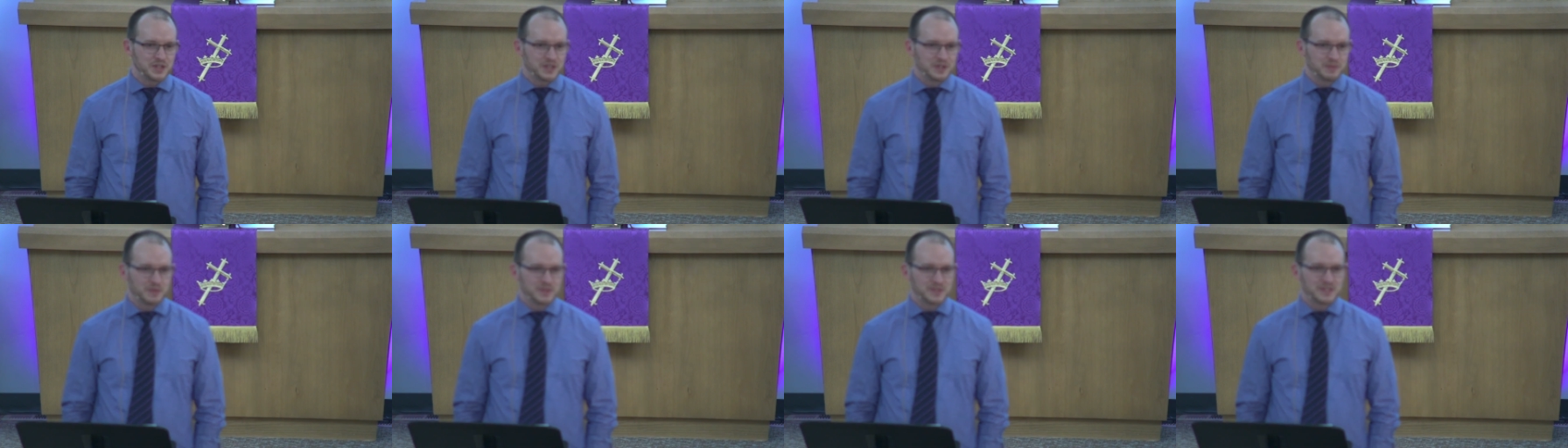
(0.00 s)

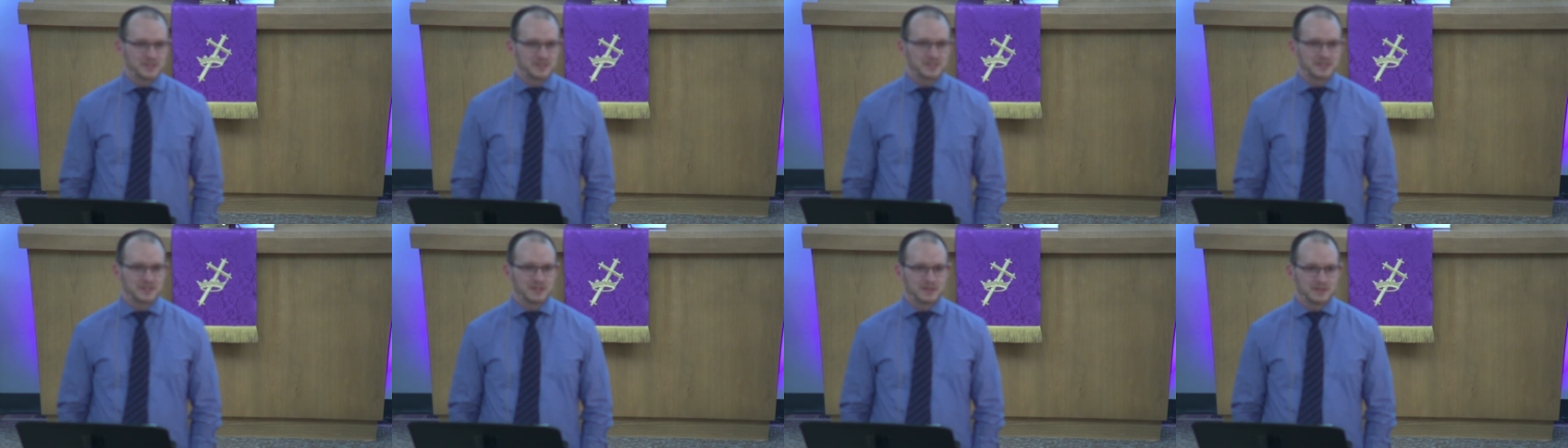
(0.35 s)
Was
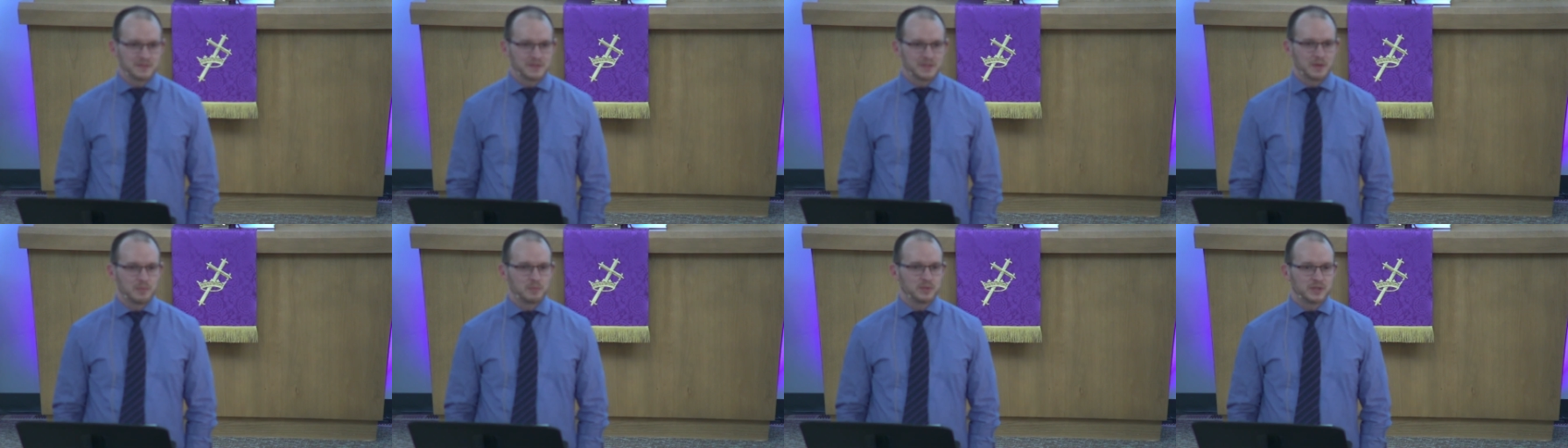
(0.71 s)
this
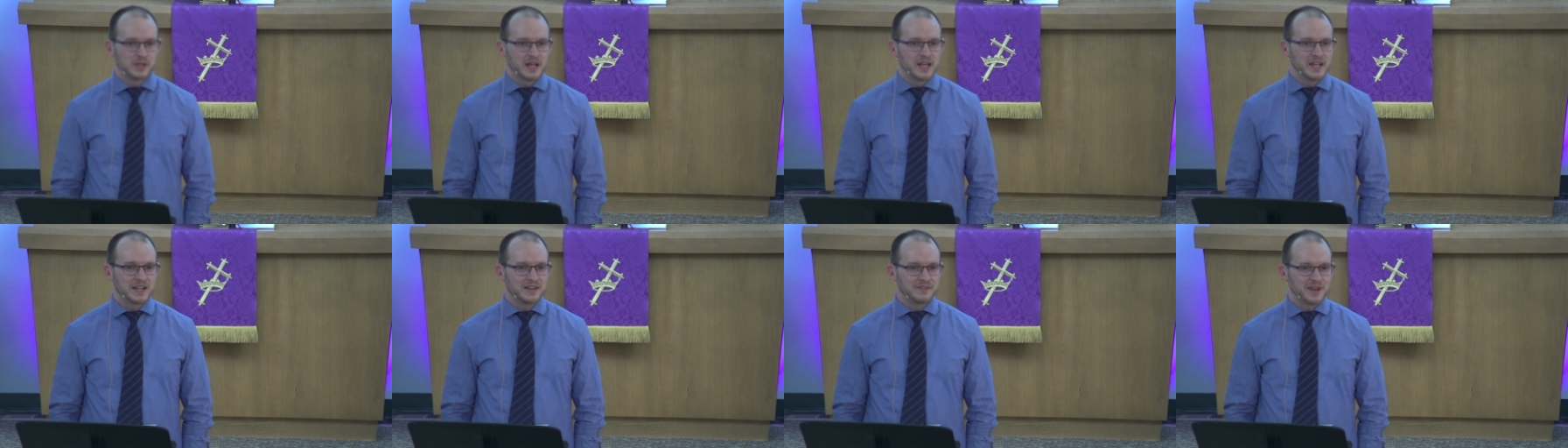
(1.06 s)
the
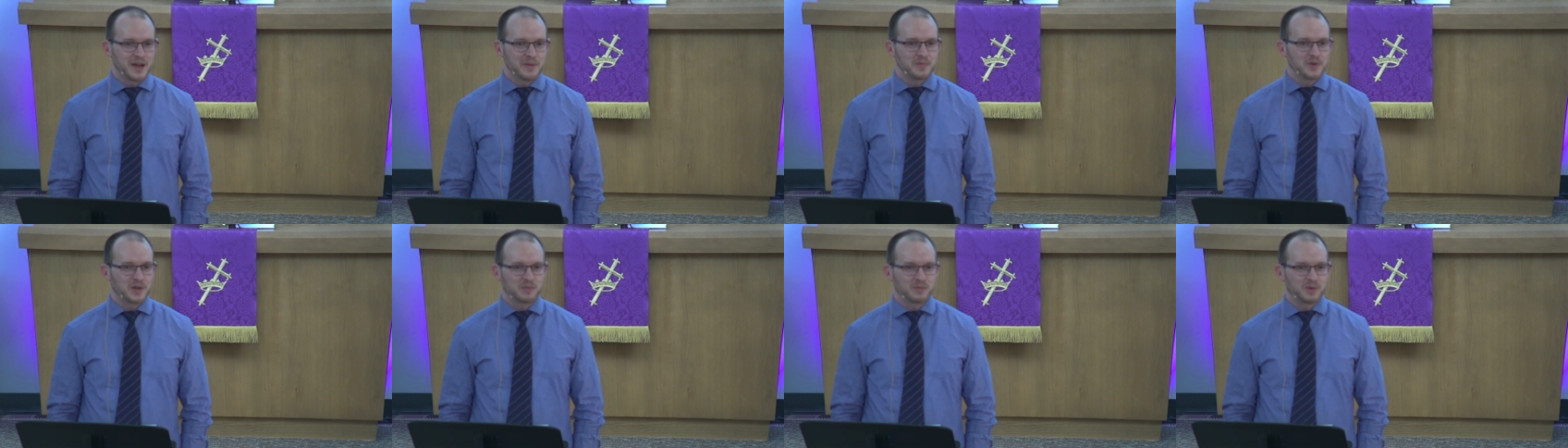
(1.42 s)
plague of
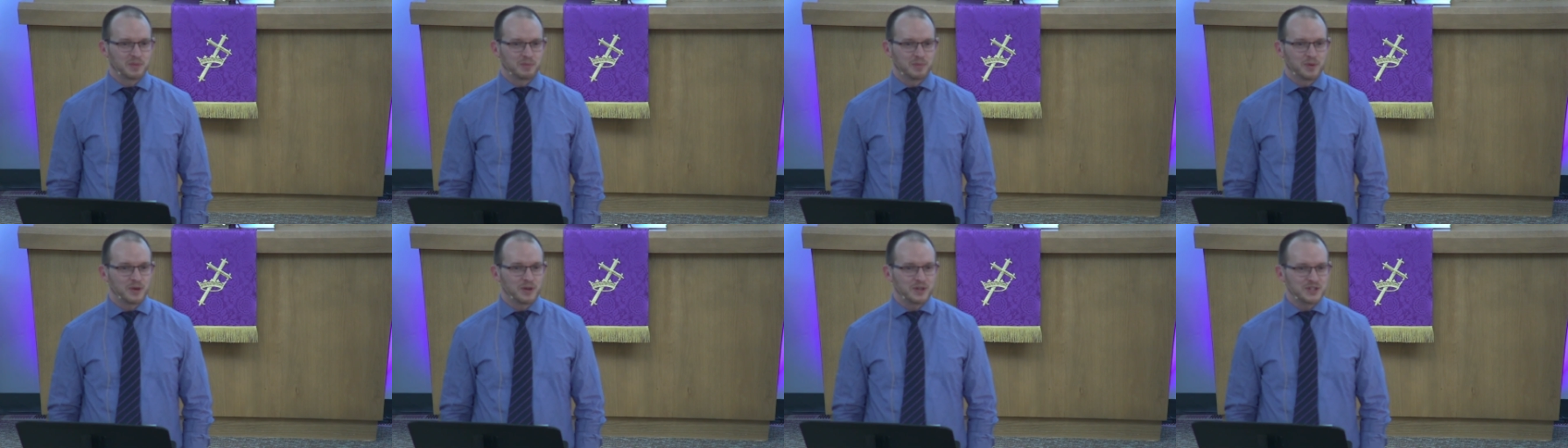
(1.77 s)
epic
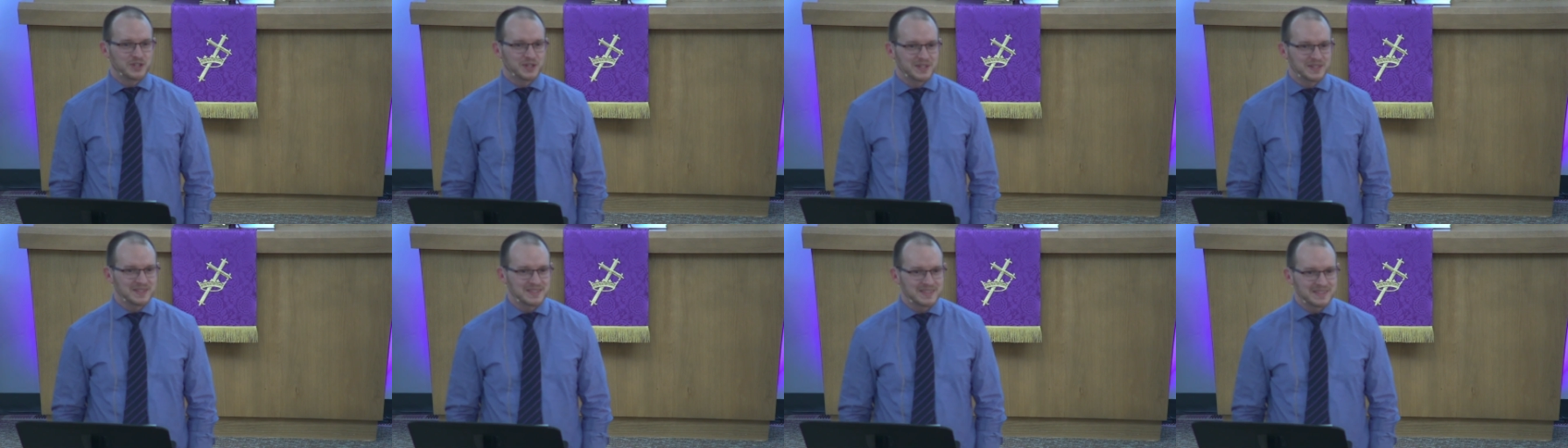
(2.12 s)

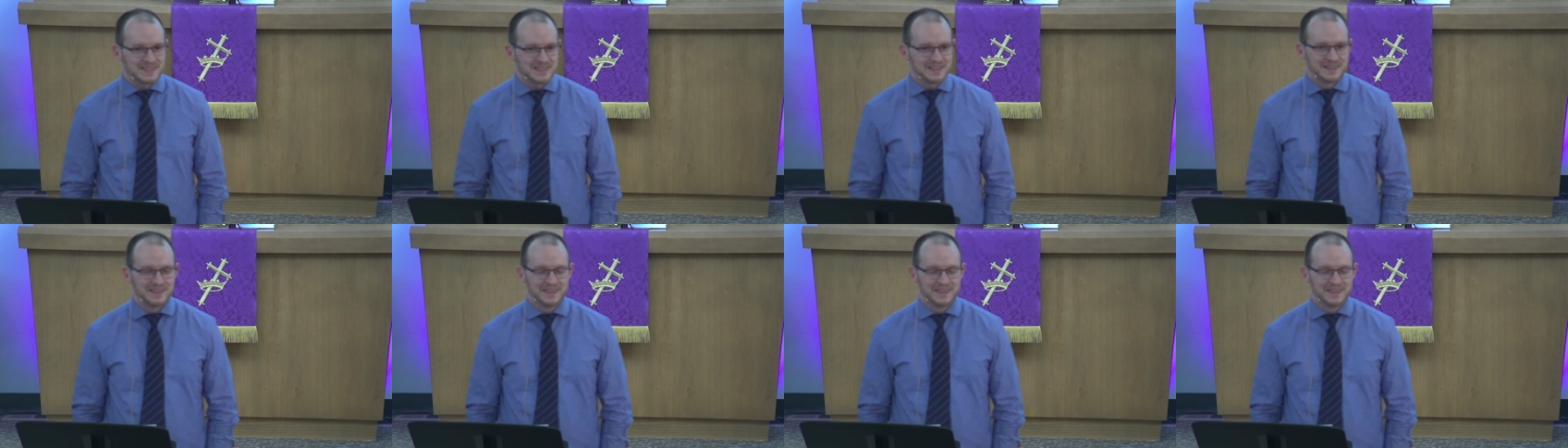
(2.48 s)
proportions?